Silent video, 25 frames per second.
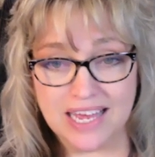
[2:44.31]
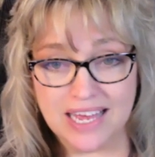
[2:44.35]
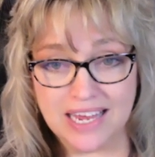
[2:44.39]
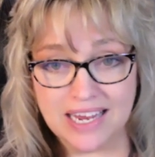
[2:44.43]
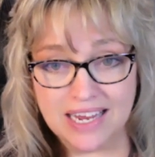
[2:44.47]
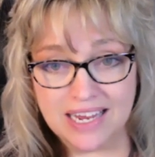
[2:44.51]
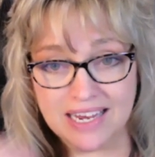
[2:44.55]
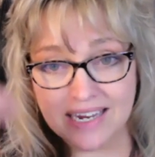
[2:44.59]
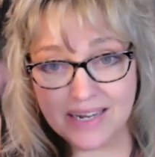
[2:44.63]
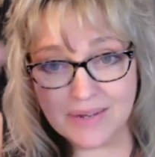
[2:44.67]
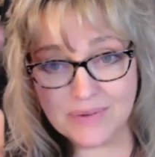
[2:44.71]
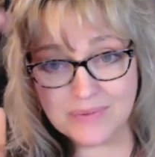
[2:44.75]

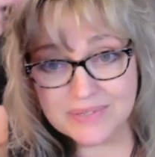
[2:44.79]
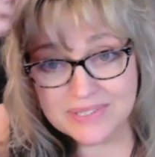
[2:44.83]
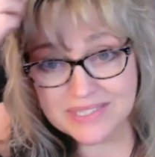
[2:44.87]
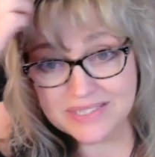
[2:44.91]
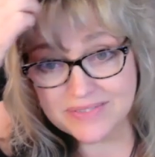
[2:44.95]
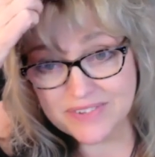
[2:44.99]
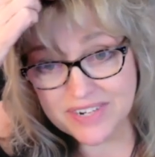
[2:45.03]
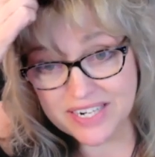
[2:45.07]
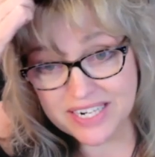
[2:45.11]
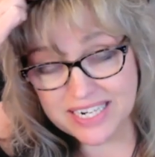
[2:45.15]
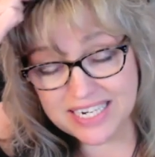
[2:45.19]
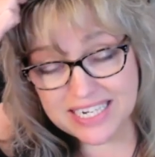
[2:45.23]
and it was
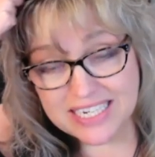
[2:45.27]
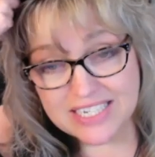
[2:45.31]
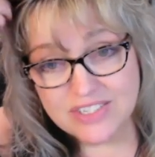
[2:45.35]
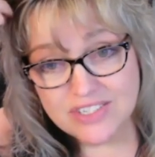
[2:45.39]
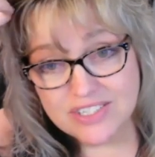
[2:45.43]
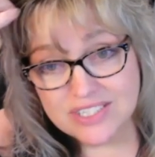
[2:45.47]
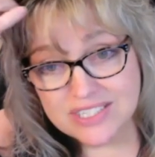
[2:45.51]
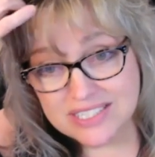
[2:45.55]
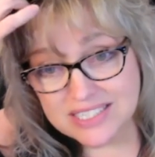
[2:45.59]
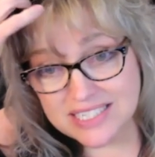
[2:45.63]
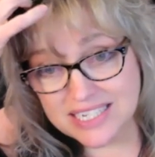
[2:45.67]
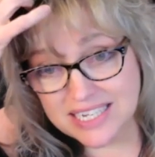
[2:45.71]
a very
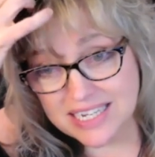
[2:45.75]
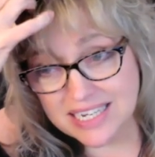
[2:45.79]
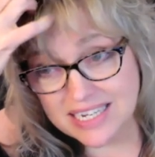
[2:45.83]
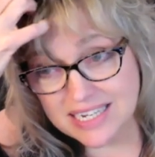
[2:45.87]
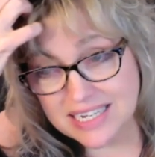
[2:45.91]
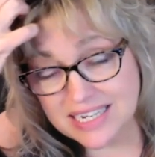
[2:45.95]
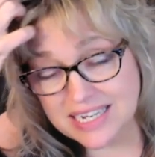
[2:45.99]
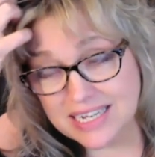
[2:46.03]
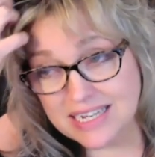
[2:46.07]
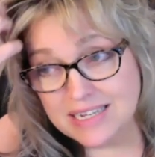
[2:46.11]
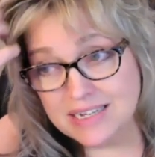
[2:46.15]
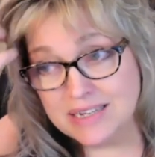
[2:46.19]

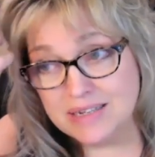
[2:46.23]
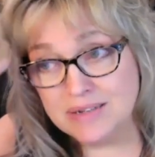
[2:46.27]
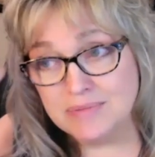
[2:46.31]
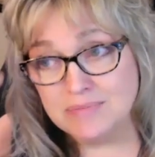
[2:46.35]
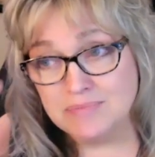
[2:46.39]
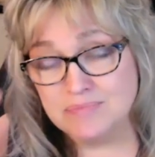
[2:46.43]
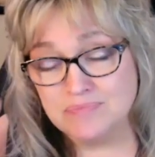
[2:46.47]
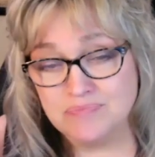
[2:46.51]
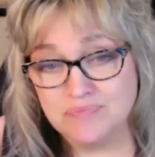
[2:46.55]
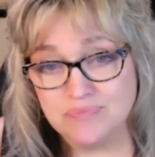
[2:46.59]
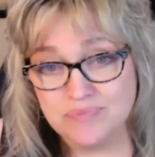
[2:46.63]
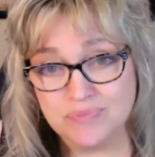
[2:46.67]
interesting
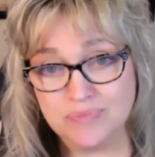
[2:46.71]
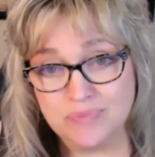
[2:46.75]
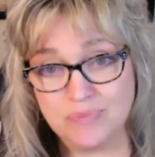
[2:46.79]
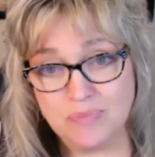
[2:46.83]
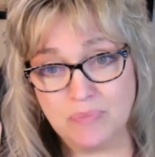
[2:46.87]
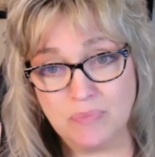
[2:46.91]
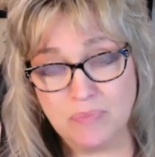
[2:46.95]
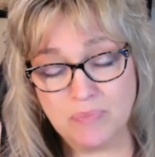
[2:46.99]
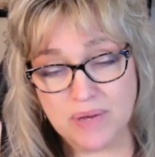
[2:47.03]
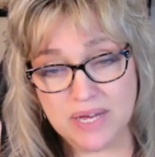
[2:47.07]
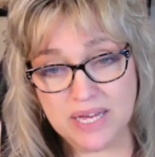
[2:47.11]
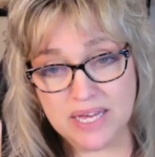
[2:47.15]
um,
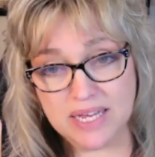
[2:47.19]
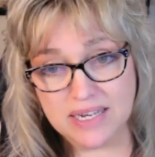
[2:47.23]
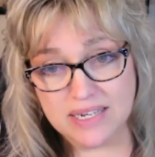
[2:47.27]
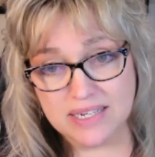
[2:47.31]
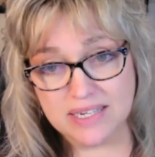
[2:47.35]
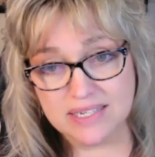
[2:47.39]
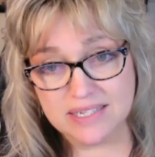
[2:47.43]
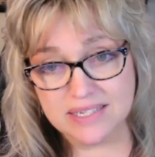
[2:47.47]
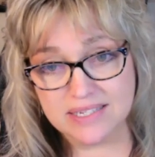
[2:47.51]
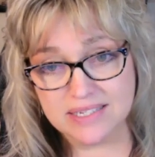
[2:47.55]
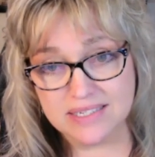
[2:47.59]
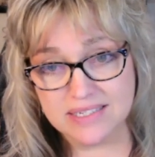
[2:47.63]

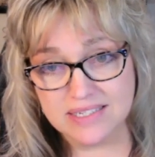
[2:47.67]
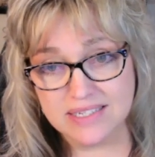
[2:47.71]
but